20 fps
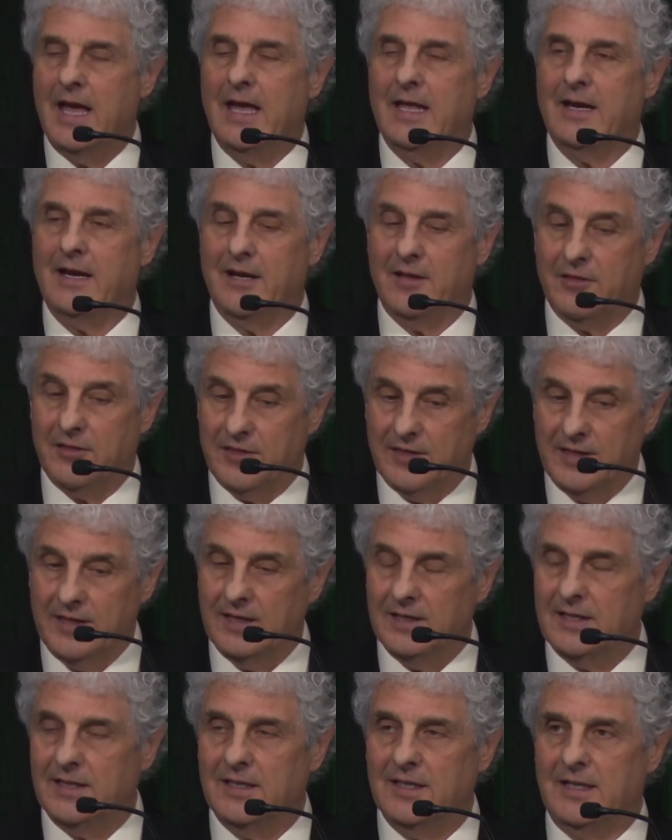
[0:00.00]
And I
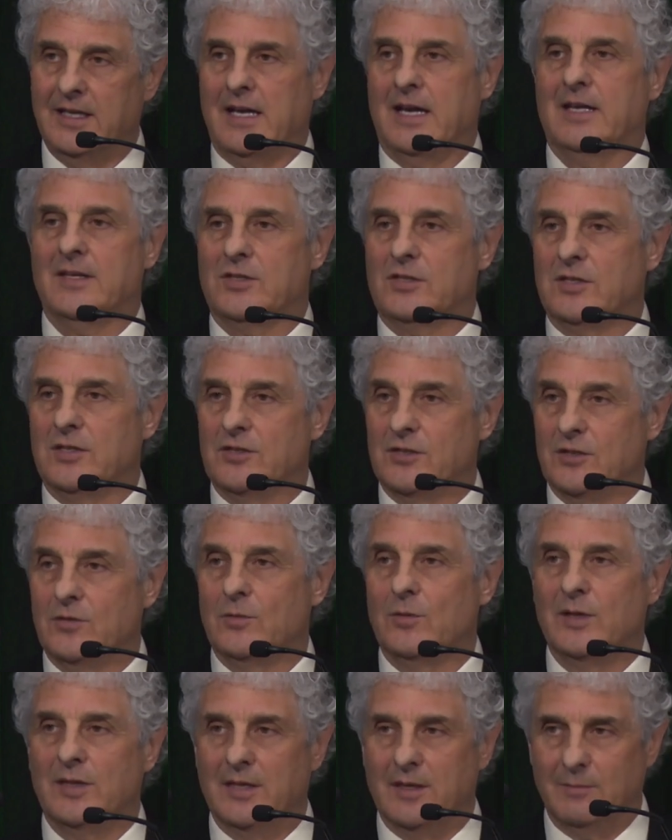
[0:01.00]
think it has to
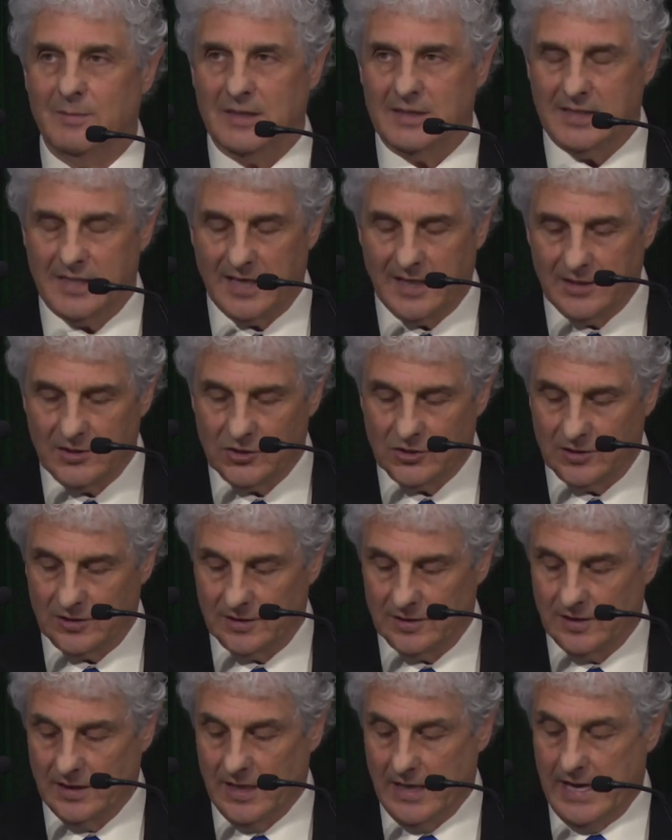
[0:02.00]
do with
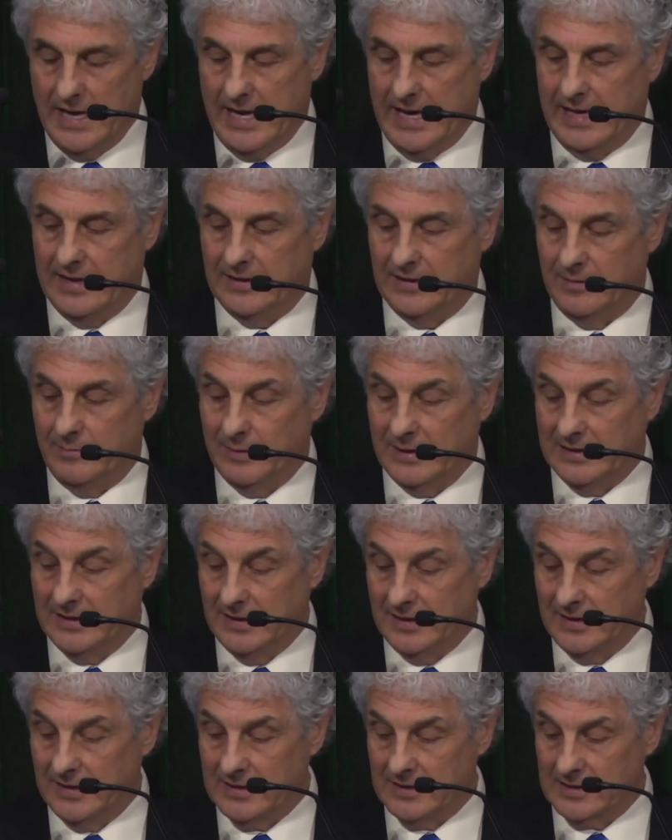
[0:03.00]
imitation and the
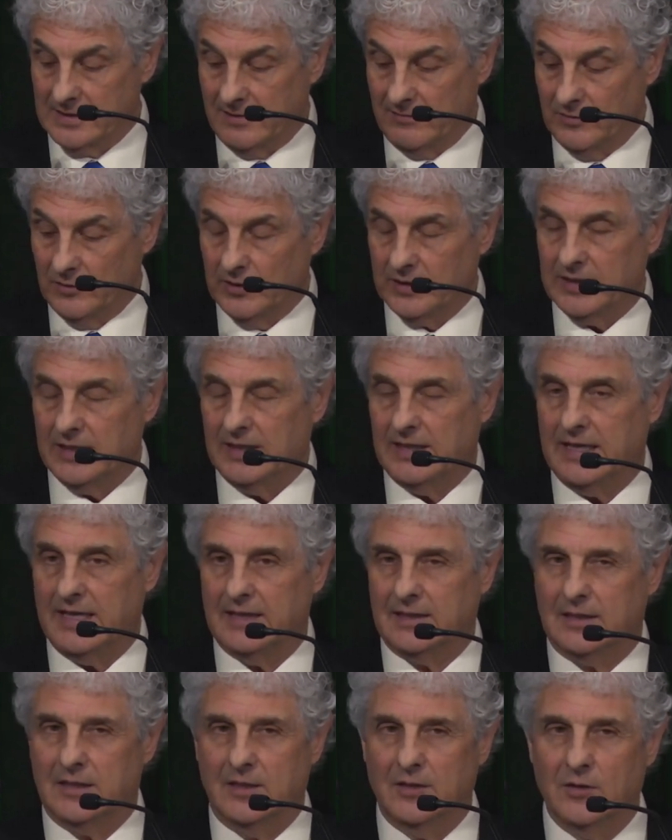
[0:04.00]
beginnings of looking
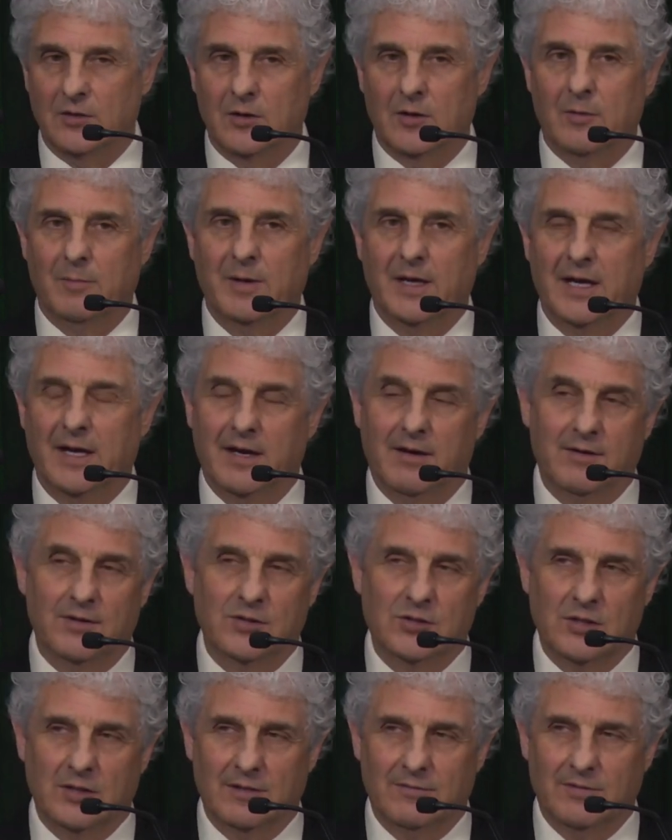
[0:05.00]
at the
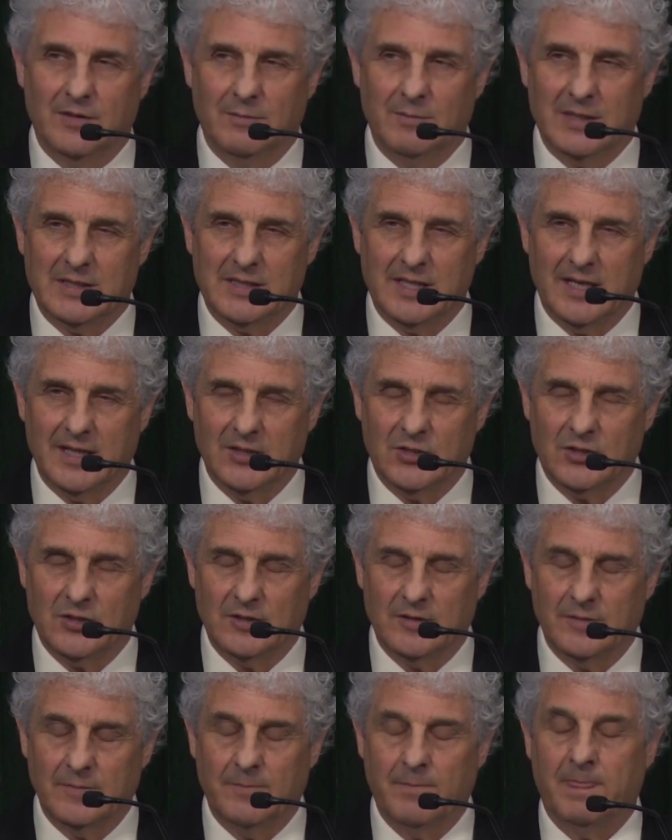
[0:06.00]
neurobiology of
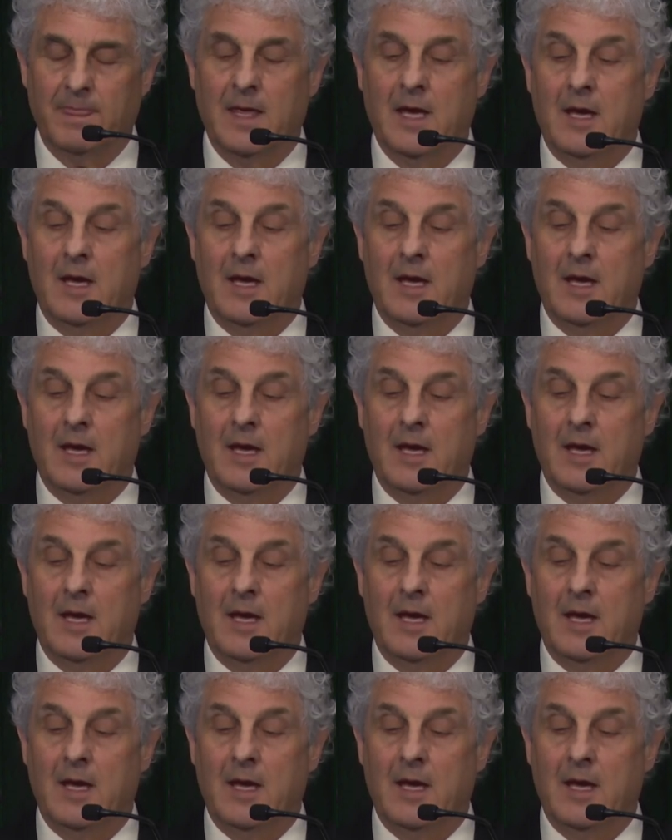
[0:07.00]
imitation,